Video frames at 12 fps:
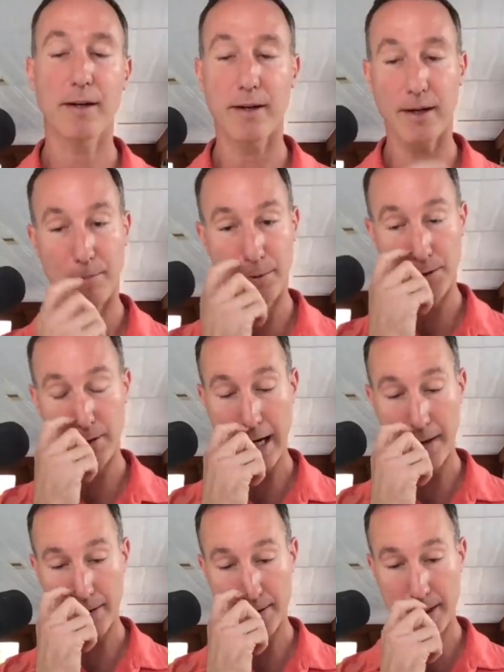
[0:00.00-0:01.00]
uh, put your
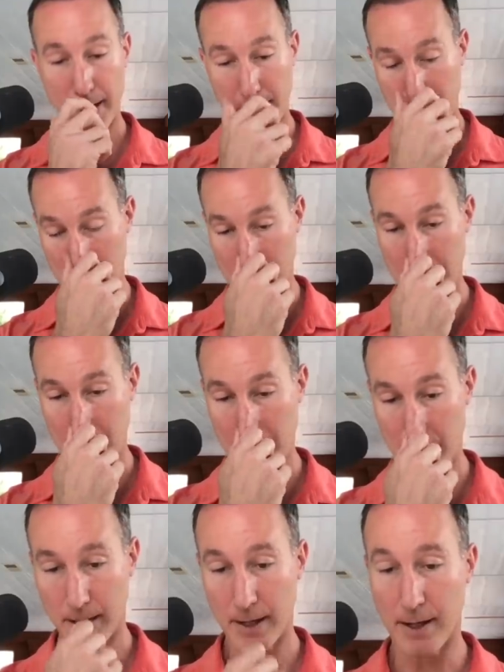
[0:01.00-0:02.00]
head in the sand,
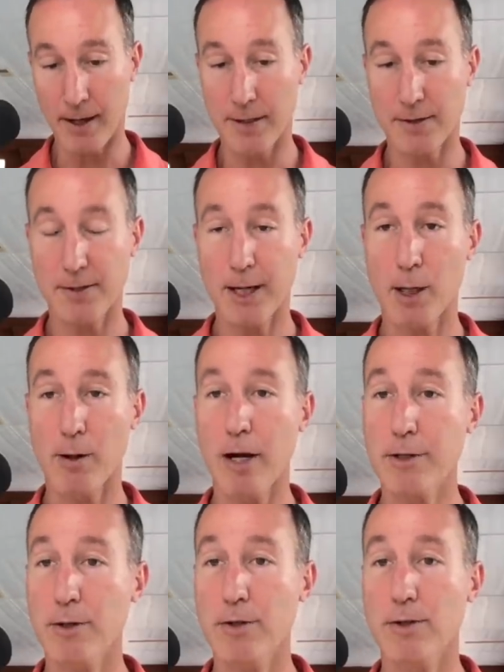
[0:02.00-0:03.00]
Uh, just like an
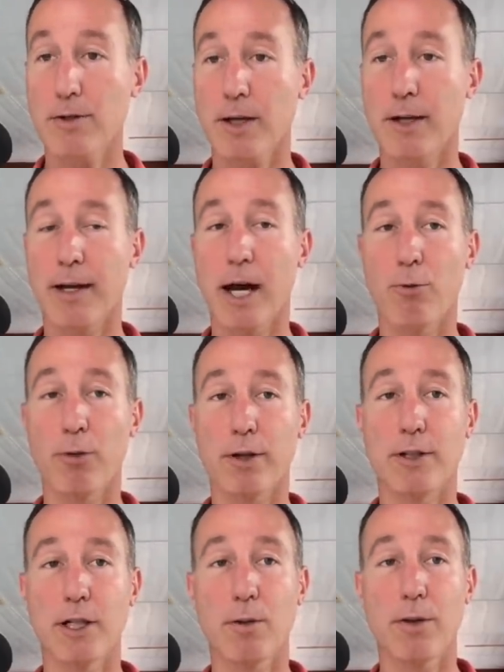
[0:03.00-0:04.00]
ostrich, and not really
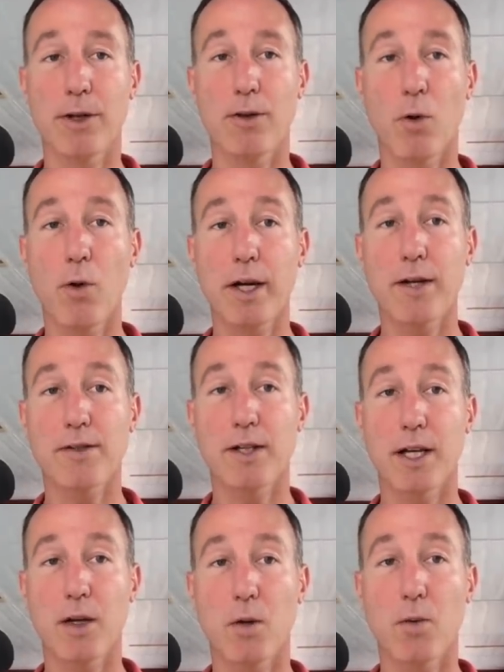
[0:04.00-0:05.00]
deal with it. Or you're going to
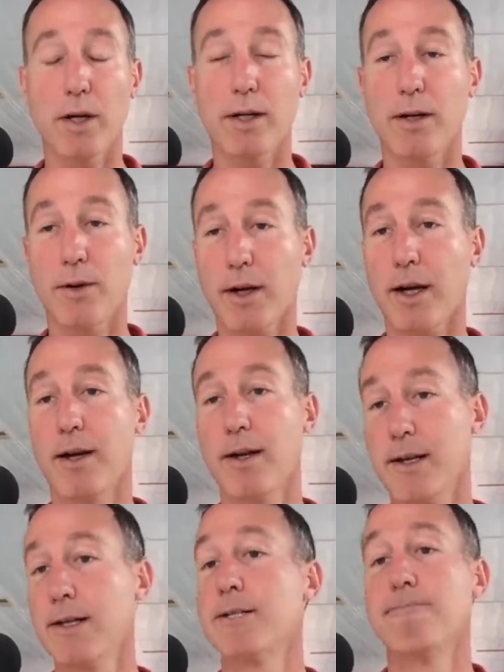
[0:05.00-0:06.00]
say, you know what? Okay,
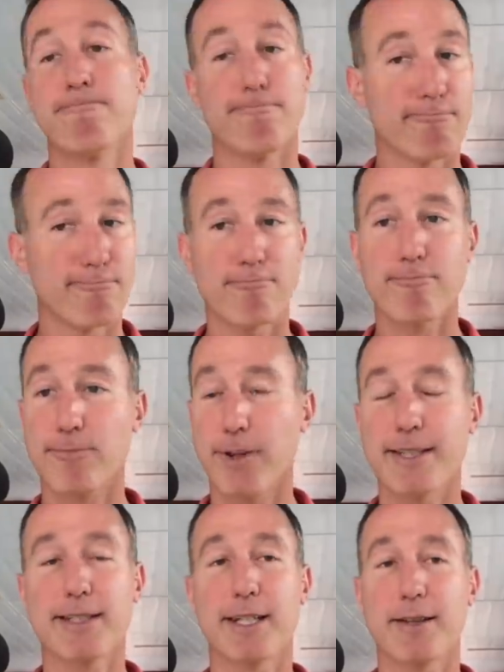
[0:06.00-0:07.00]

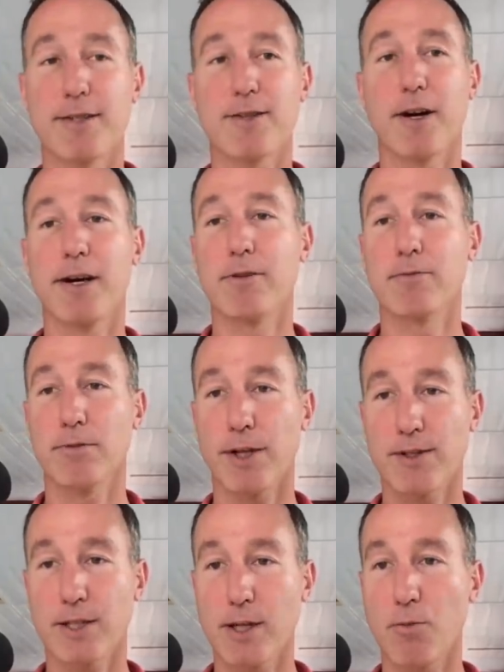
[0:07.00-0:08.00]
let's get this done.
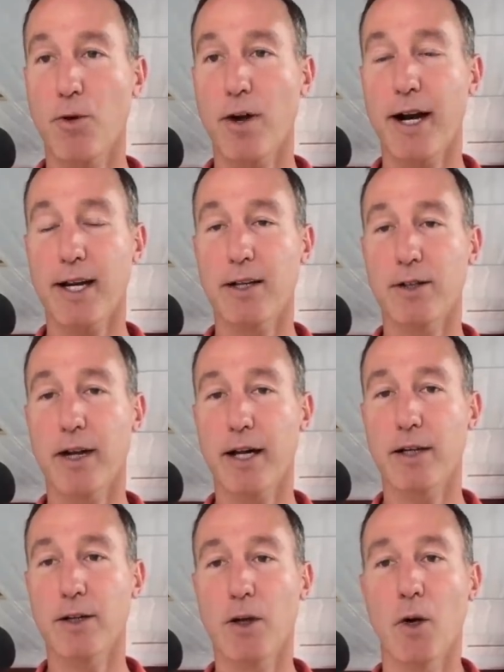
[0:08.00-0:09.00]
Let's see where I can, I
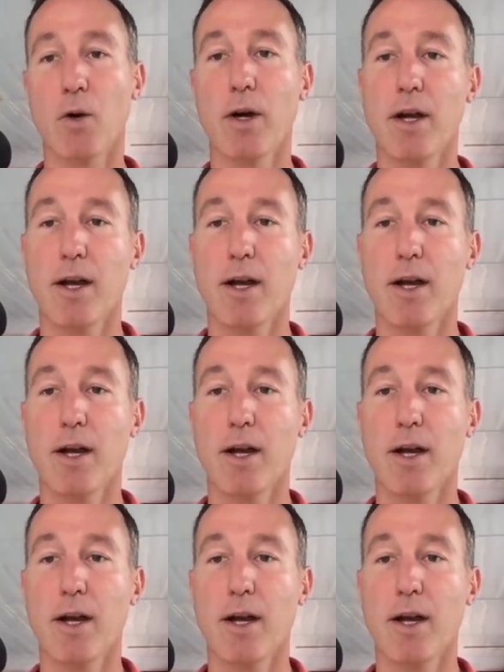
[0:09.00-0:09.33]
can go.